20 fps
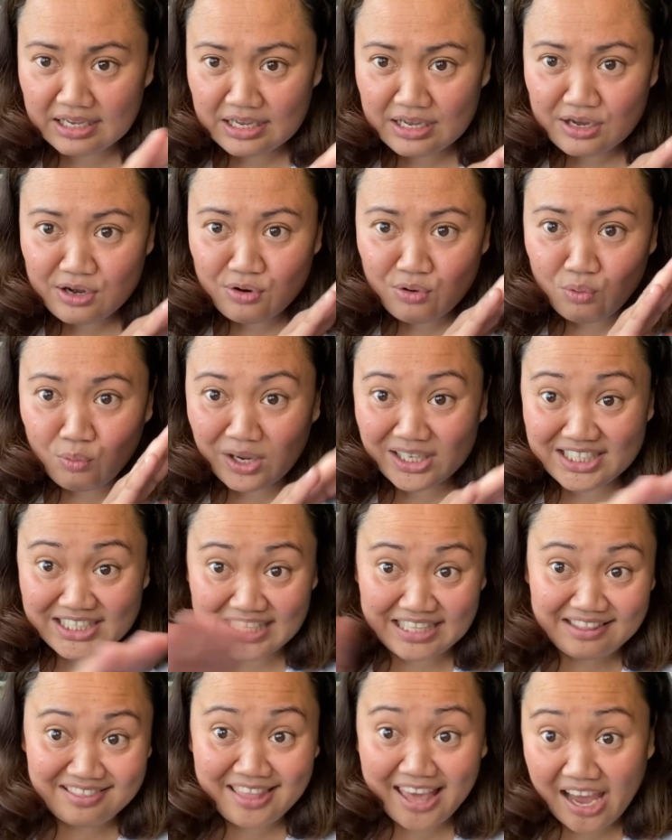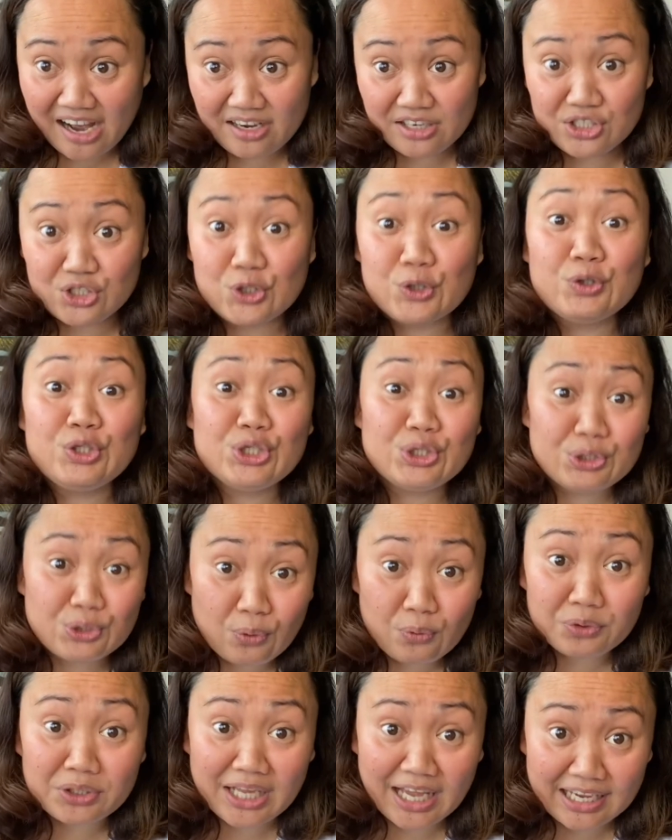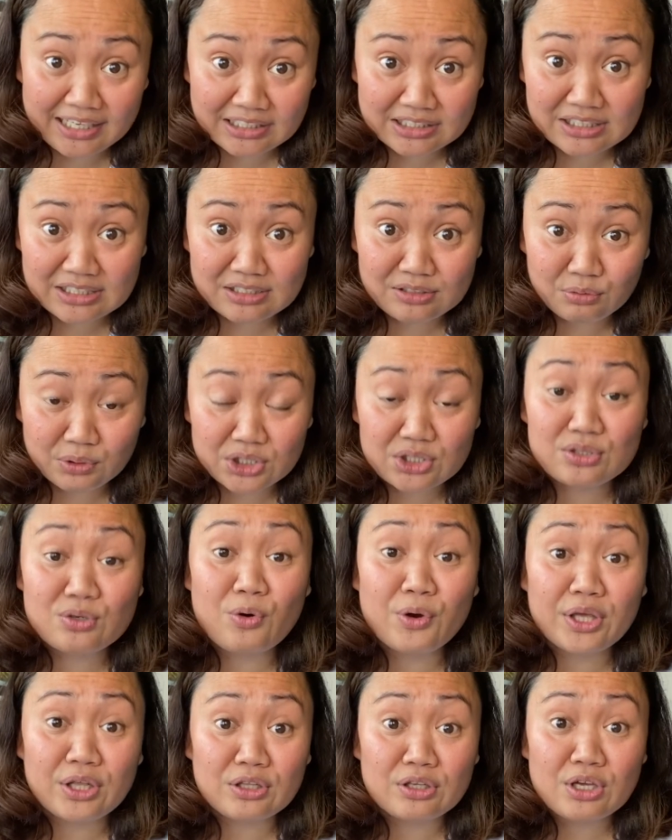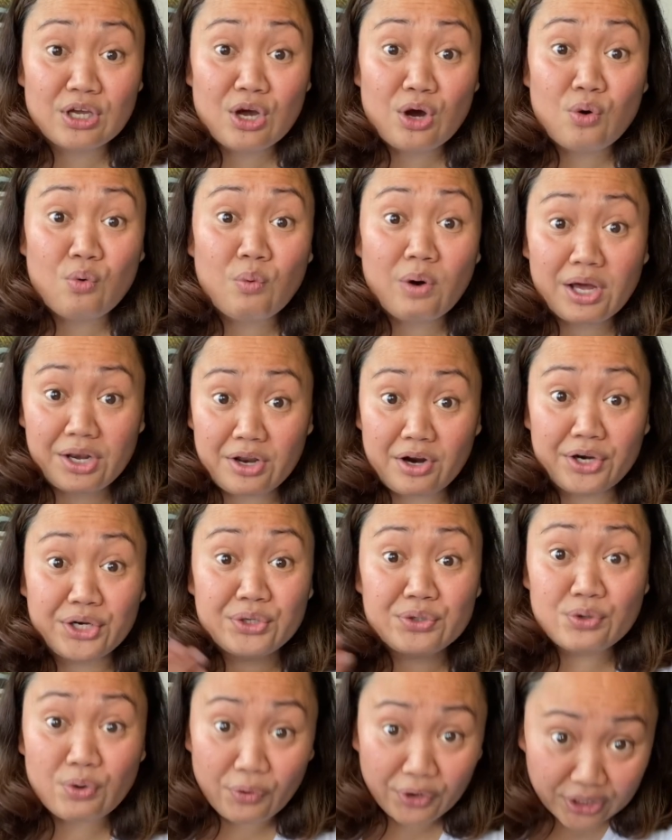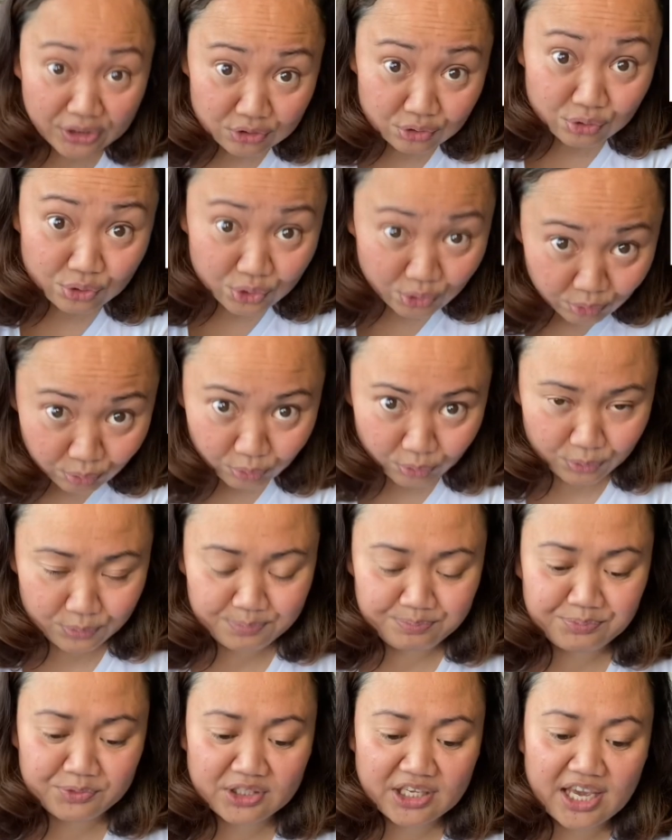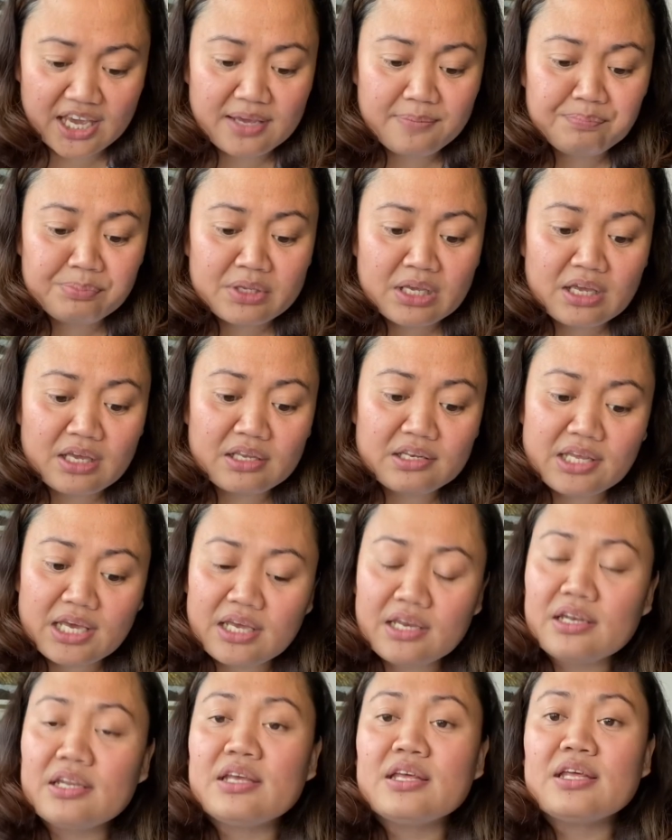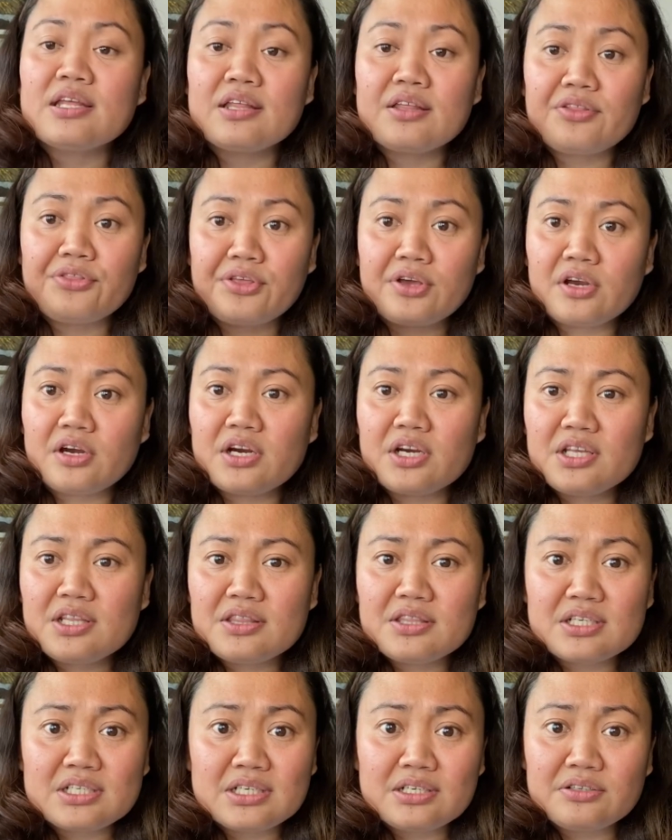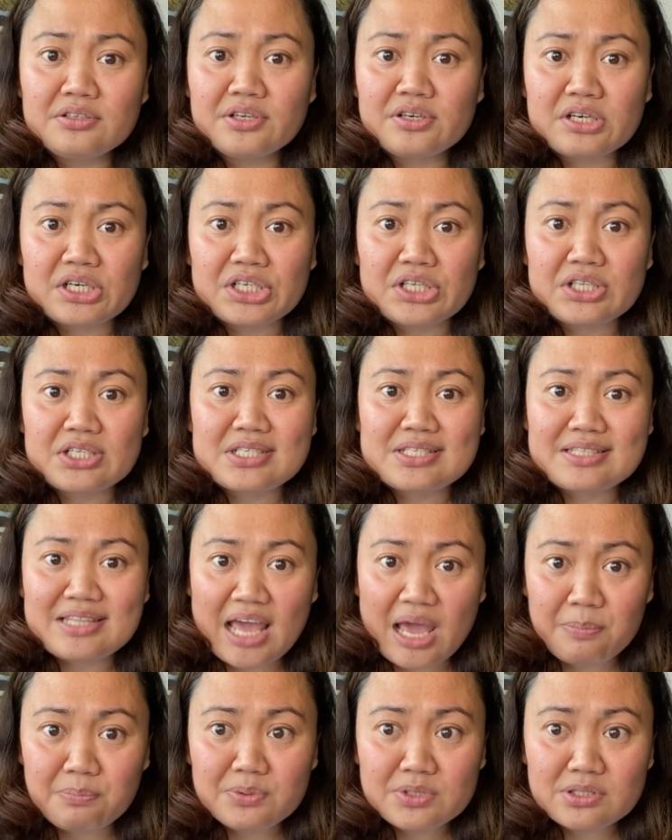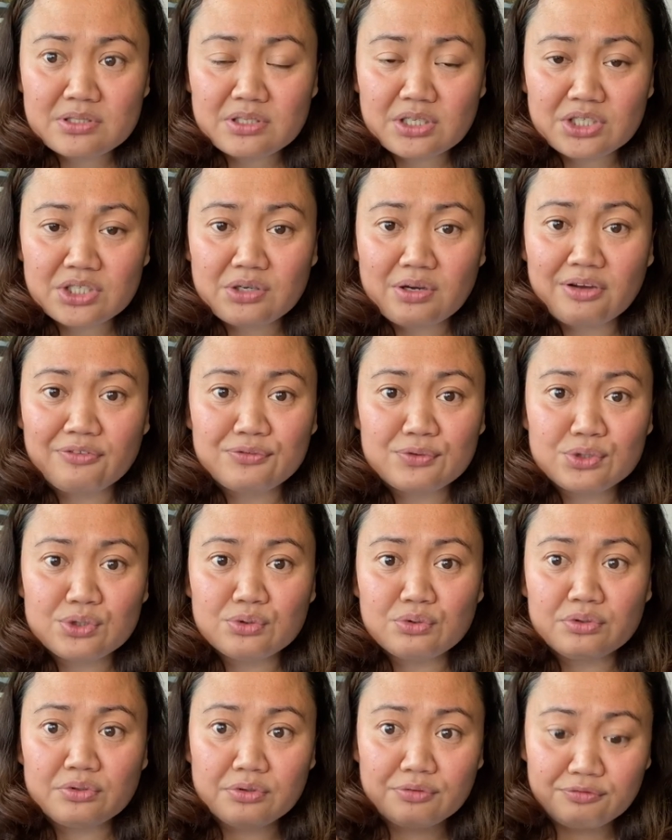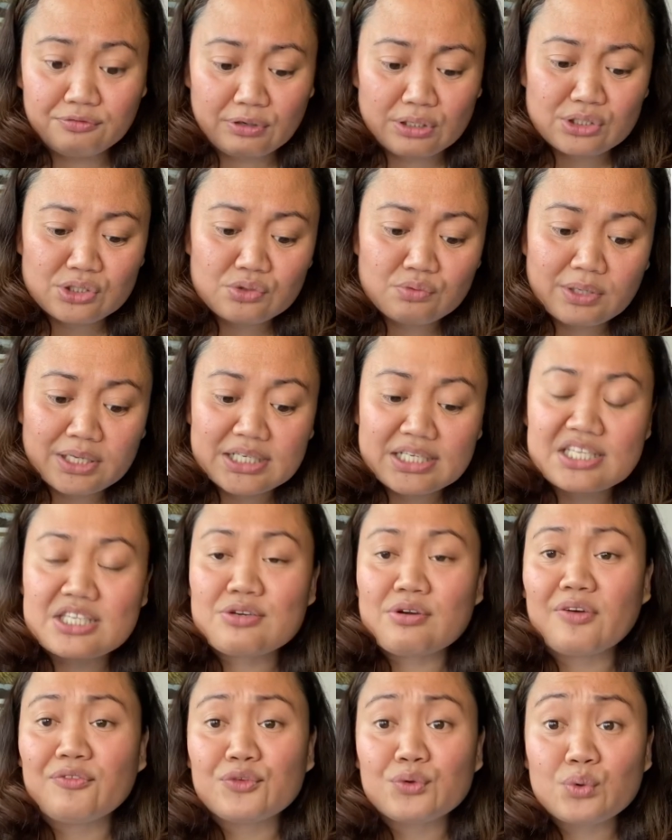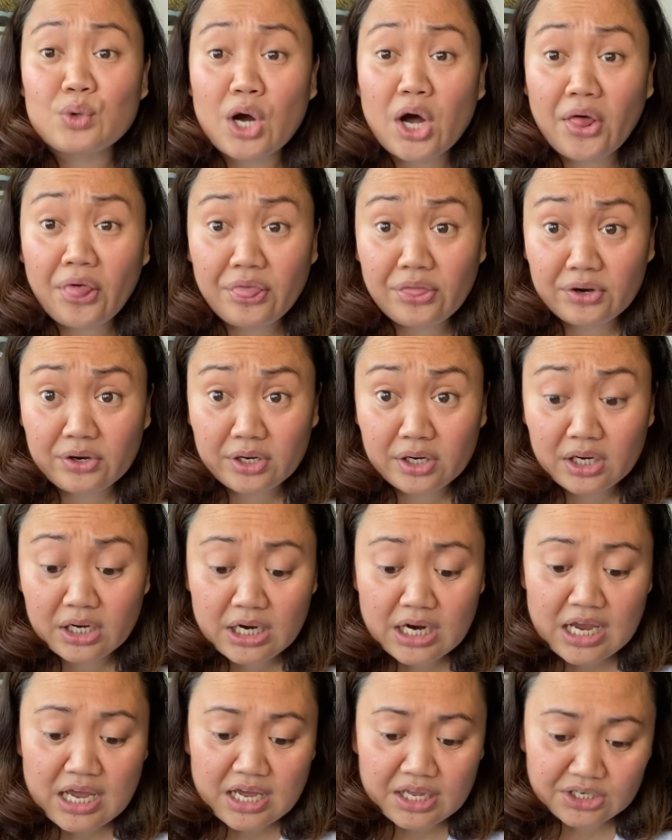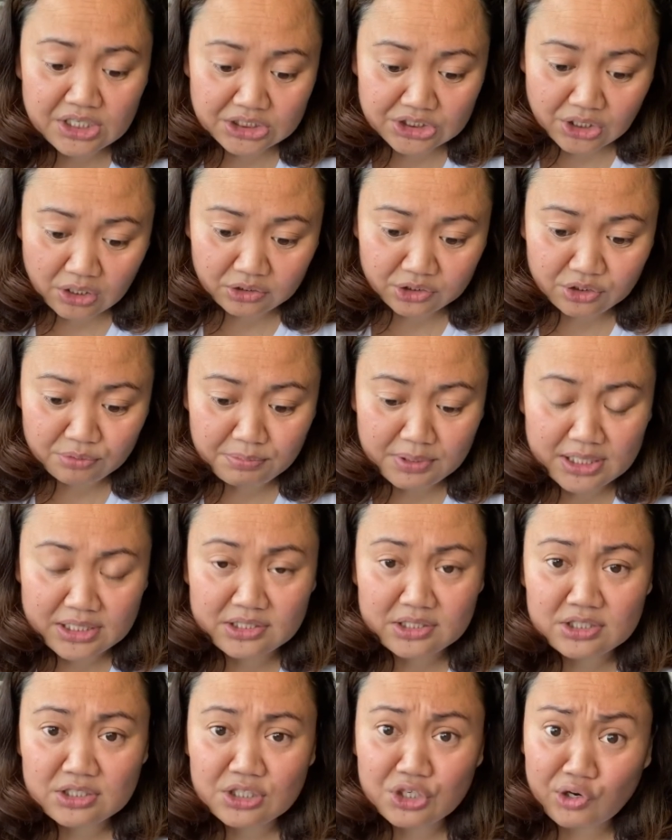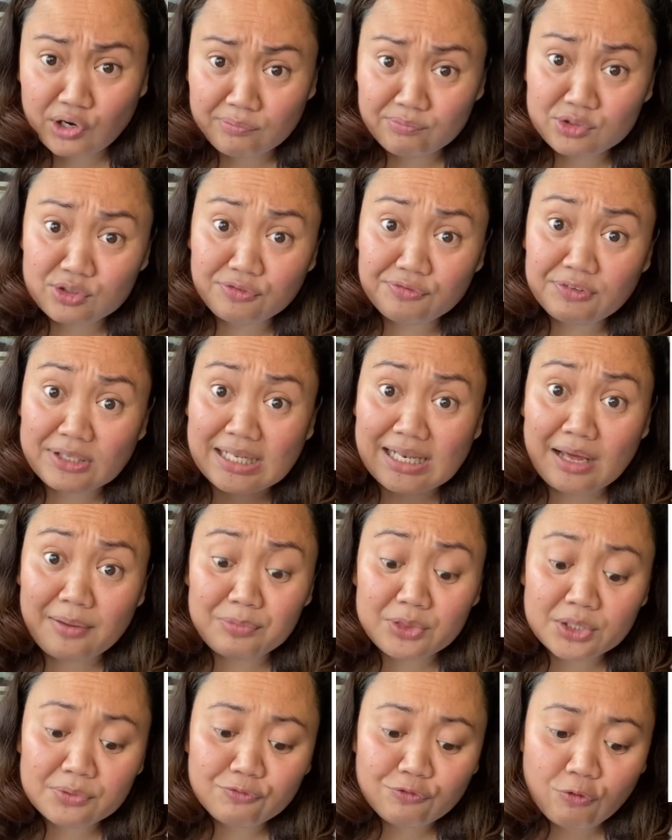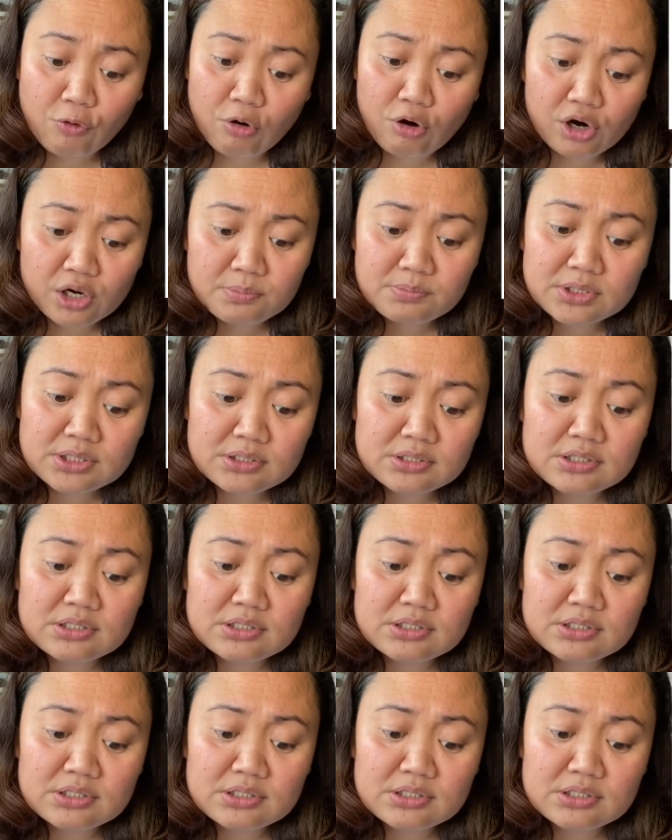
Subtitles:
what's in there, so you know, guys, what are you going to do. Okay, then there are the steps that you have to do. The first one is you have to gather the documents. You have to fill up the forms,